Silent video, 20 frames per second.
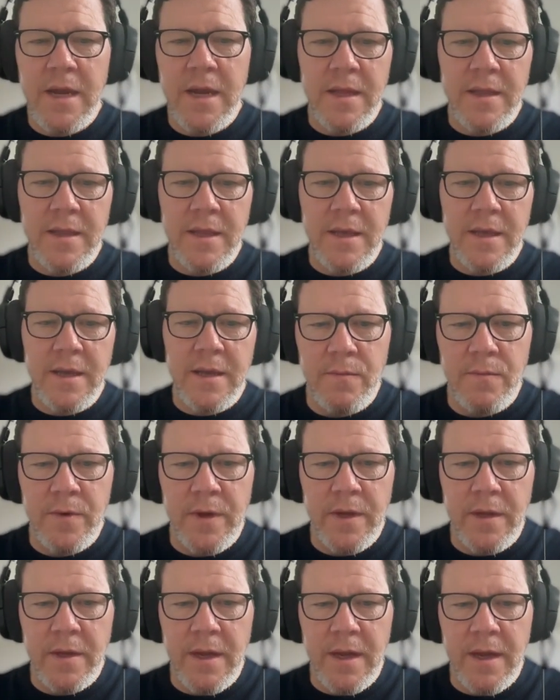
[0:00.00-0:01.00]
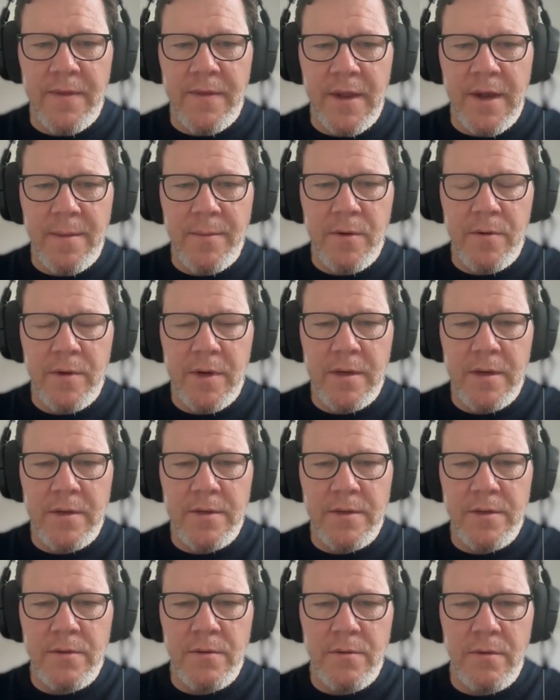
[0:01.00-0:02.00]
And then we ended up going
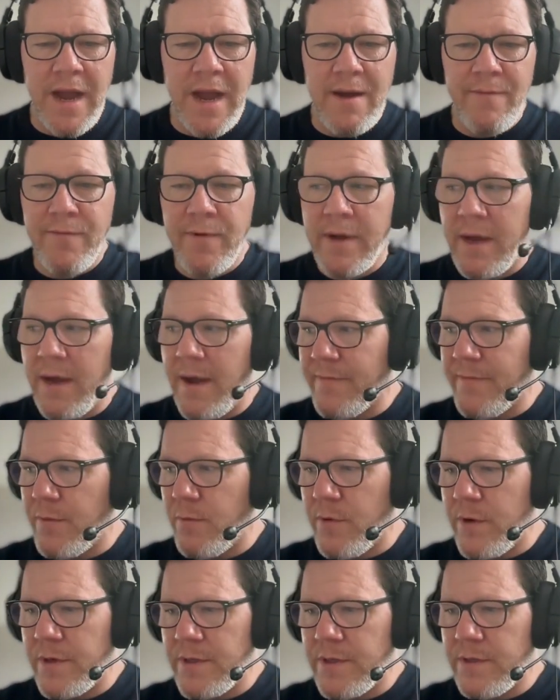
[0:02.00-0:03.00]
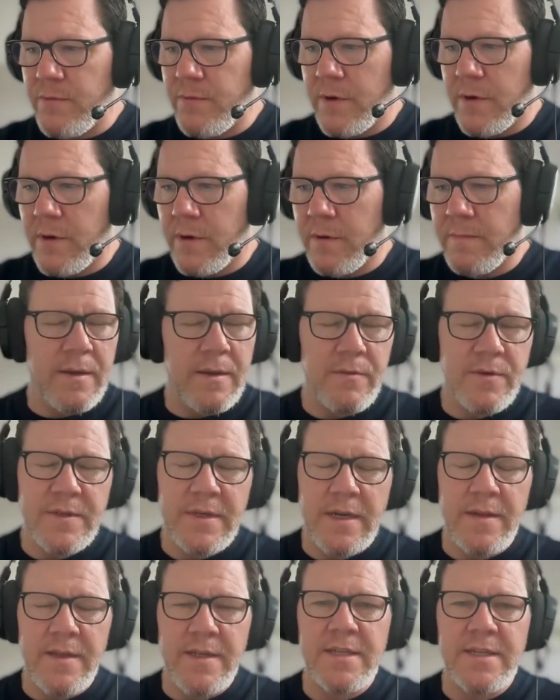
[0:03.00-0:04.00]
to Africa afterwards, where it was
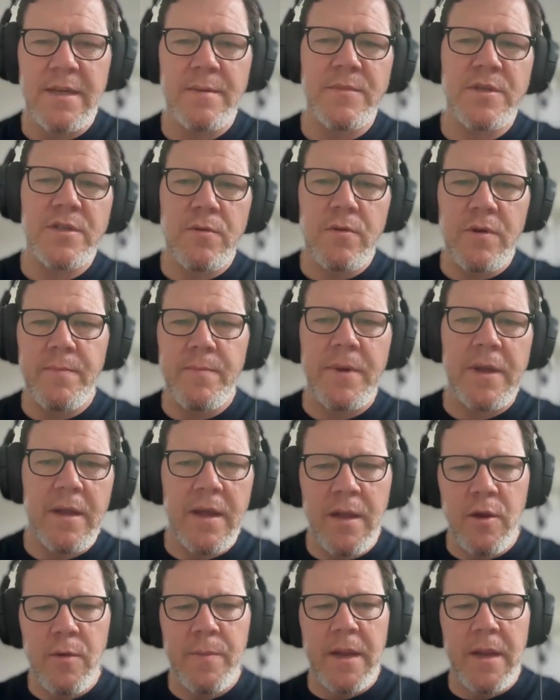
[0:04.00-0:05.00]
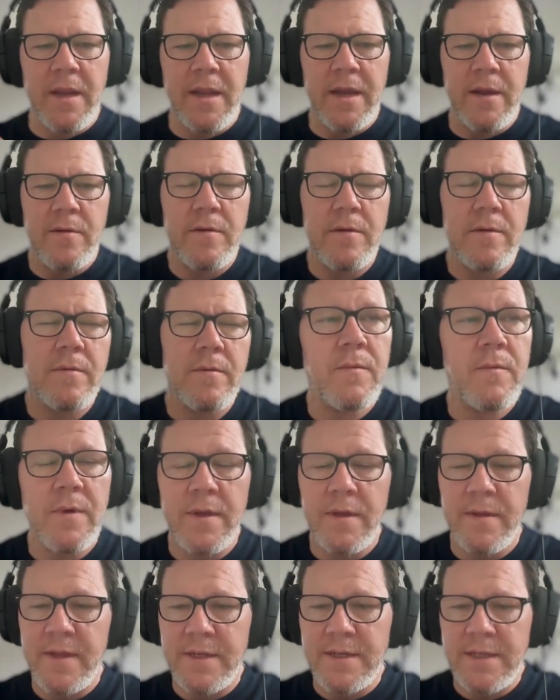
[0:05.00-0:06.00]
kind of the same story, but a little bit later
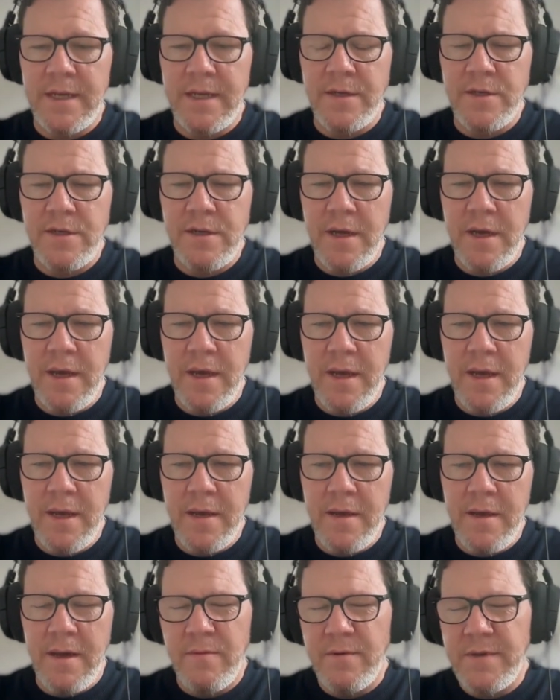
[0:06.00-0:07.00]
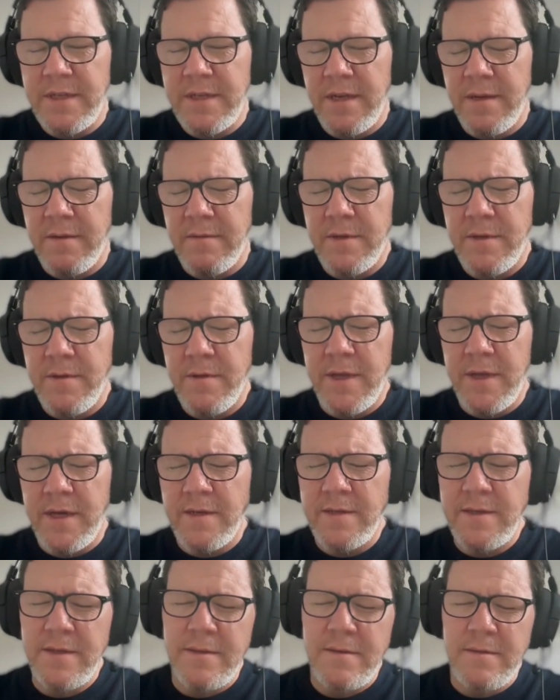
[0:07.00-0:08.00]
within the stage. I would say
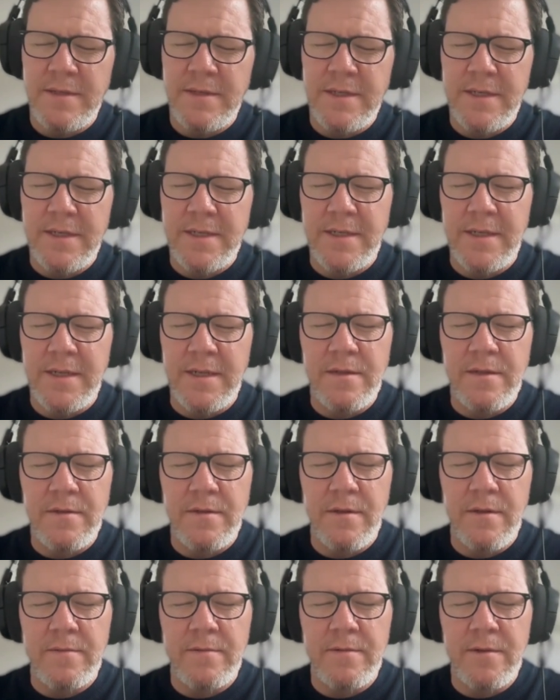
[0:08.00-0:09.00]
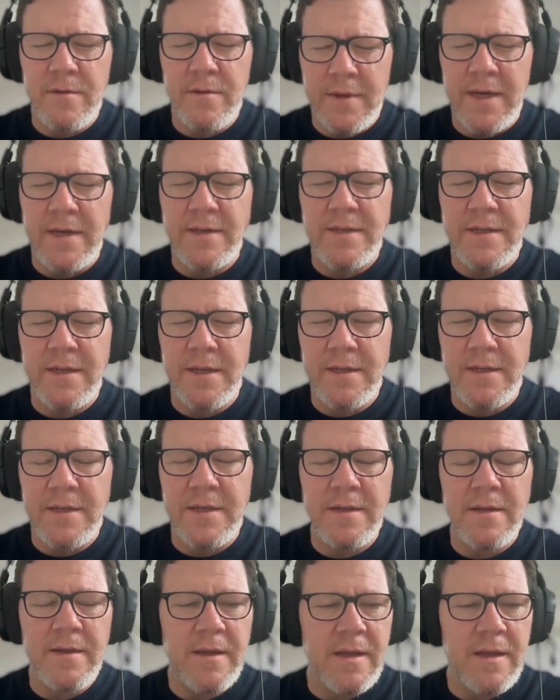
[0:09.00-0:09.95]
2016 to 2018.